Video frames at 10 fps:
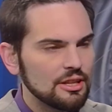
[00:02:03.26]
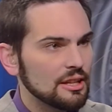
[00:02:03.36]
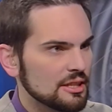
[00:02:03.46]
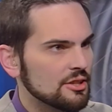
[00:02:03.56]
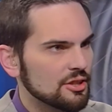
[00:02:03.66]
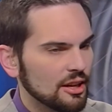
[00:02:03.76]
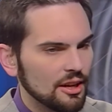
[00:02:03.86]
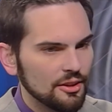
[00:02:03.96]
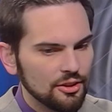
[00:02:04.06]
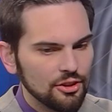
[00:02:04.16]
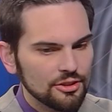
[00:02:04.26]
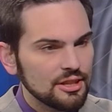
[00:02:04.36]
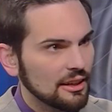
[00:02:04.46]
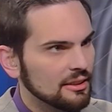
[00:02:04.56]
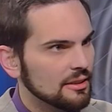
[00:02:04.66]
this is your
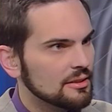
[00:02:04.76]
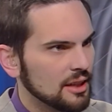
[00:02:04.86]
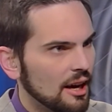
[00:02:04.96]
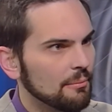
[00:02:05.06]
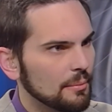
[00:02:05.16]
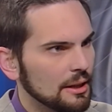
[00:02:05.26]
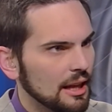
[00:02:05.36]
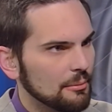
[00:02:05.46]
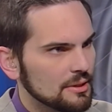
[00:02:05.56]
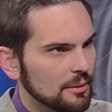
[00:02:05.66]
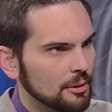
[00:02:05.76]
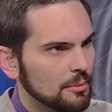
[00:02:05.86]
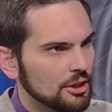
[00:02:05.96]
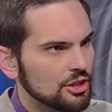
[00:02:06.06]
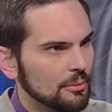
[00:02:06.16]
second time being named
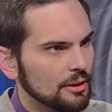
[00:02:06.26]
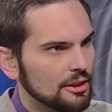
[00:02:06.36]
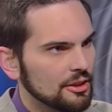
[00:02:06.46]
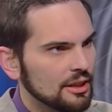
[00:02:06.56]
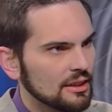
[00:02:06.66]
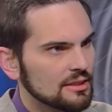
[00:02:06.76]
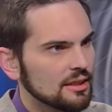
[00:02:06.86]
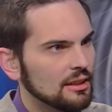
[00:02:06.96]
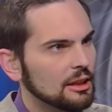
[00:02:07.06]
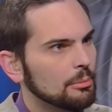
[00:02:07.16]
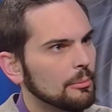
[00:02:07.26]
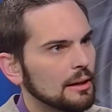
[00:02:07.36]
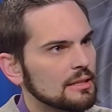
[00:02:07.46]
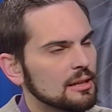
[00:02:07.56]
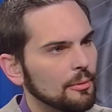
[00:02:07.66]
subcommittee chairman. Can you tell us a little bit
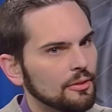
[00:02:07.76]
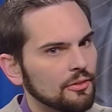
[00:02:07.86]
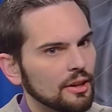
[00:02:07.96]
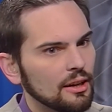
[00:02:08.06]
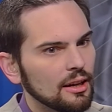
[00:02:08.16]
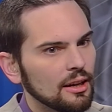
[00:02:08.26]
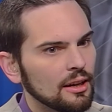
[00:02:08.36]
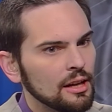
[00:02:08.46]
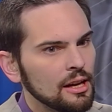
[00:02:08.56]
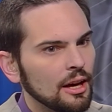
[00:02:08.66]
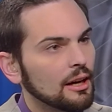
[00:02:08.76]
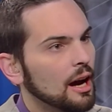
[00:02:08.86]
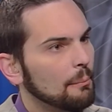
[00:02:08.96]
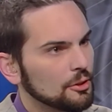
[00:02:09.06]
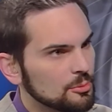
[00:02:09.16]
about some of the
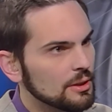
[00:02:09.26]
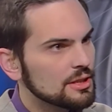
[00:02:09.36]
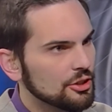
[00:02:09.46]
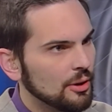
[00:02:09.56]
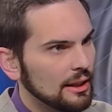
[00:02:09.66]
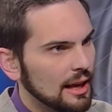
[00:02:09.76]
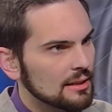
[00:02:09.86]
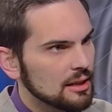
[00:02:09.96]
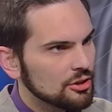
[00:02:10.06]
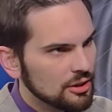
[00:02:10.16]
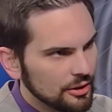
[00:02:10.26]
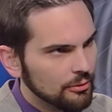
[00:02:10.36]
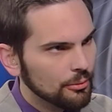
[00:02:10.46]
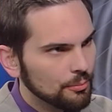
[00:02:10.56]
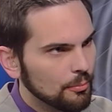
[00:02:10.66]
accomplishments that you had last session that
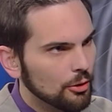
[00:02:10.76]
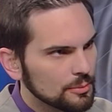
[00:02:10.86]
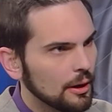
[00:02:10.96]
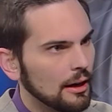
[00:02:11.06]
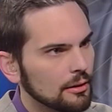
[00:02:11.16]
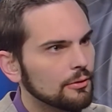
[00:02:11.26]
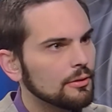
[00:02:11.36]
you were most proud of?